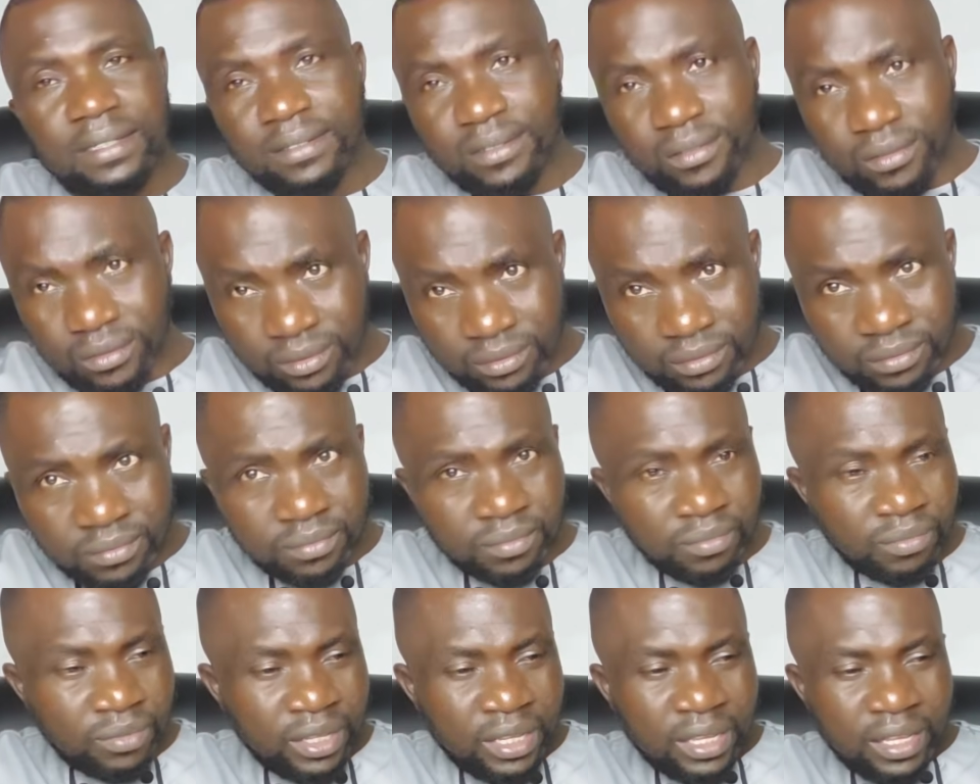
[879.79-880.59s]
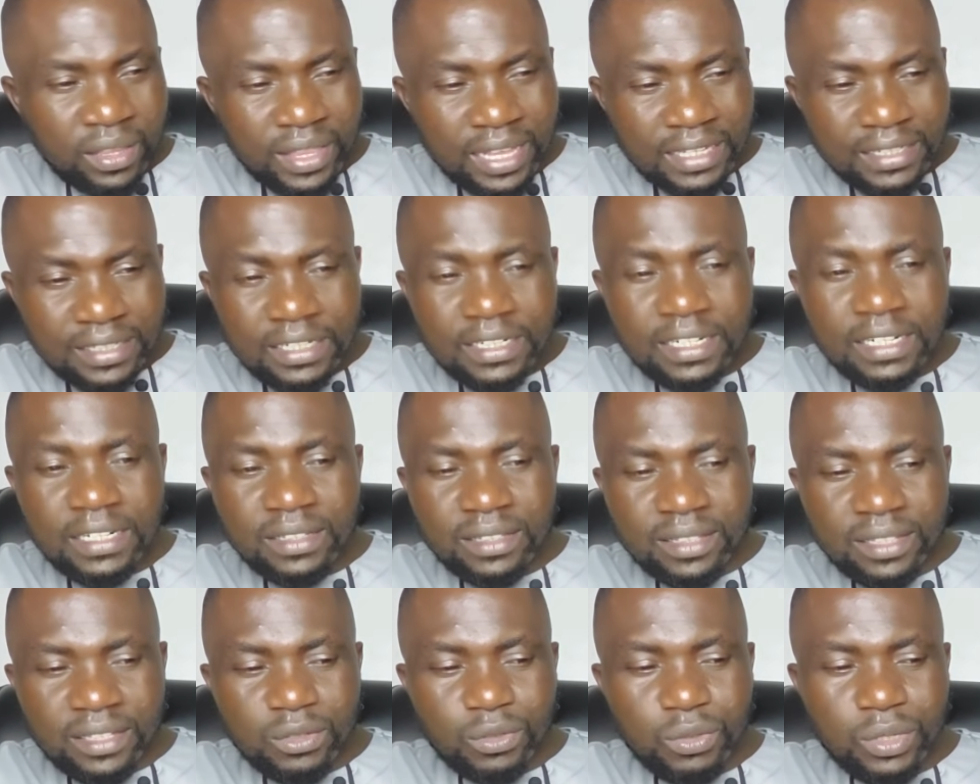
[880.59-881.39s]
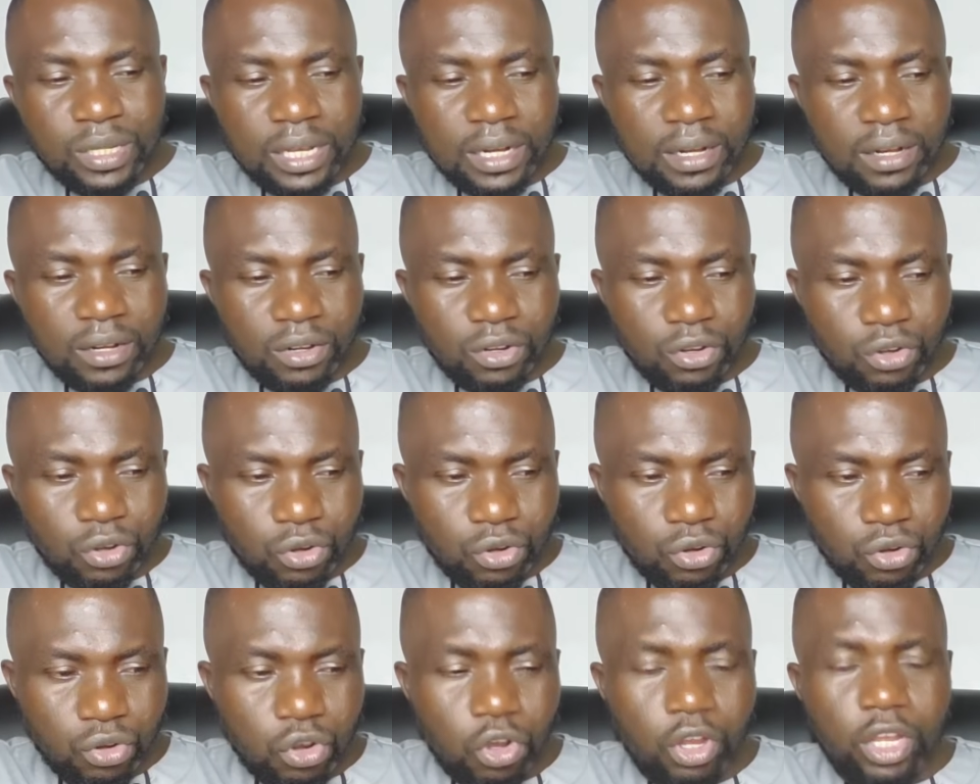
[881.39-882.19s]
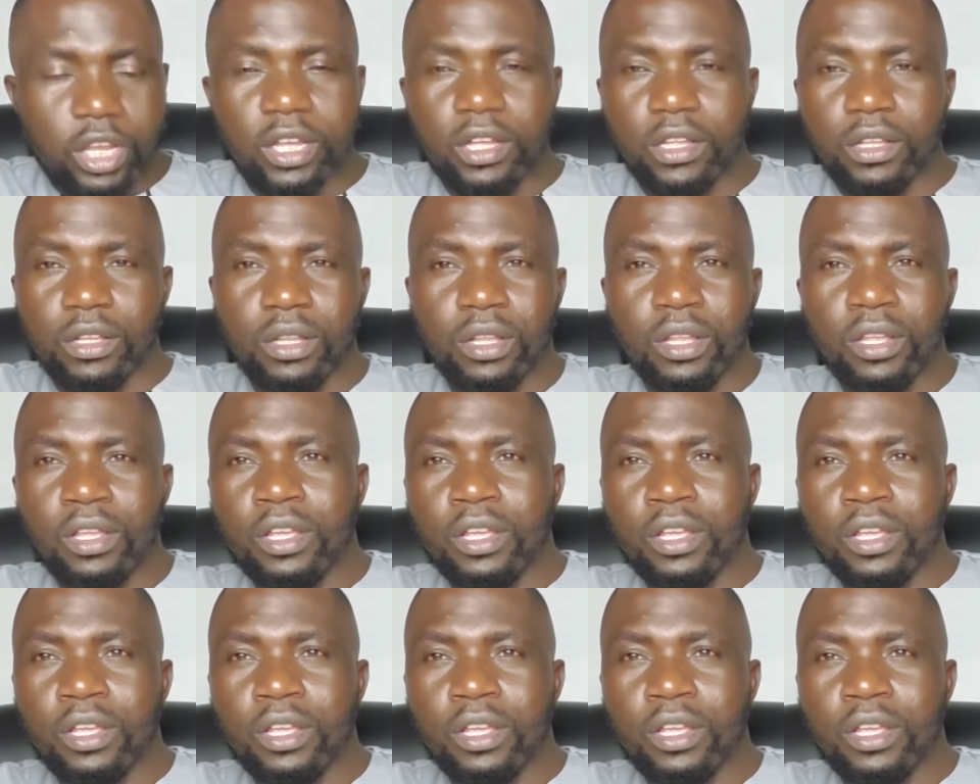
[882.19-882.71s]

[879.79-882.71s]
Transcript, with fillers: There are certain things which are going